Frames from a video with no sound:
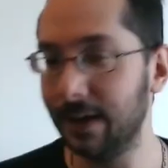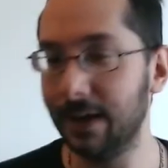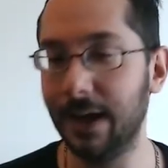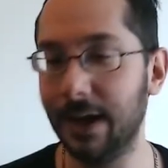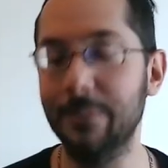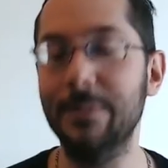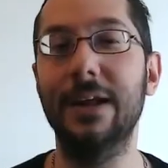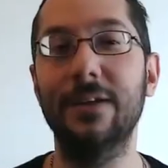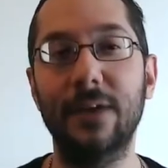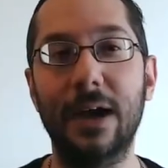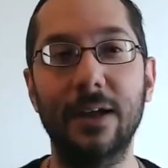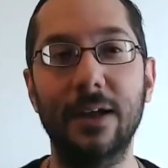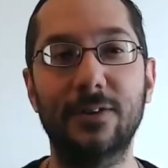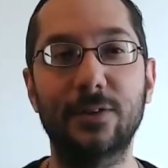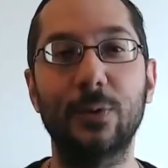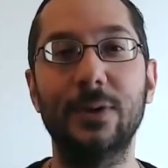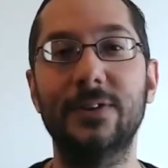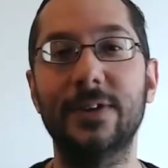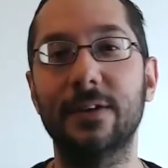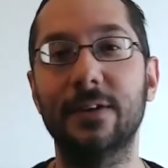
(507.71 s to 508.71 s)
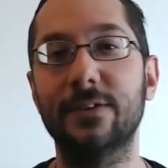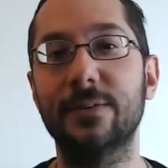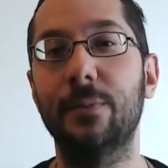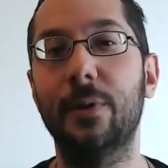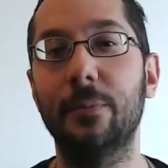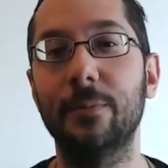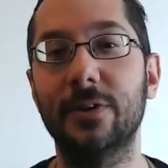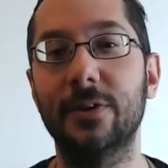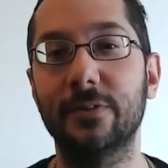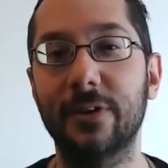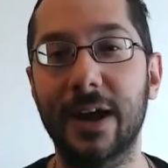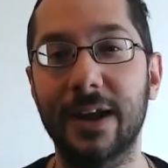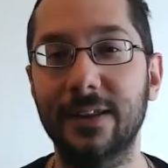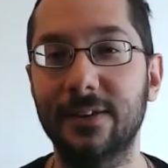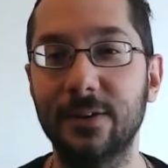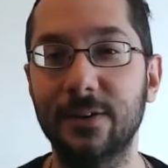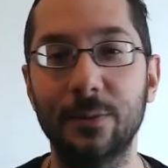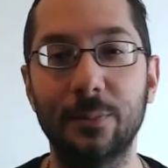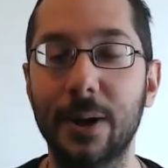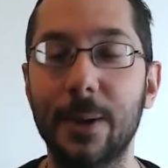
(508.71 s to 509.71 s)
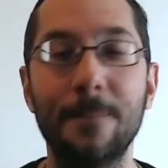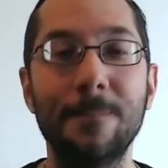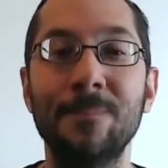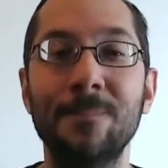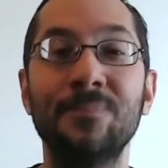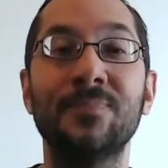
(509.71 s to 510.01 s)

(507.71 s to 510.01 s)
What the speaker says: I mean, I squeezed out some moments of gratitude, but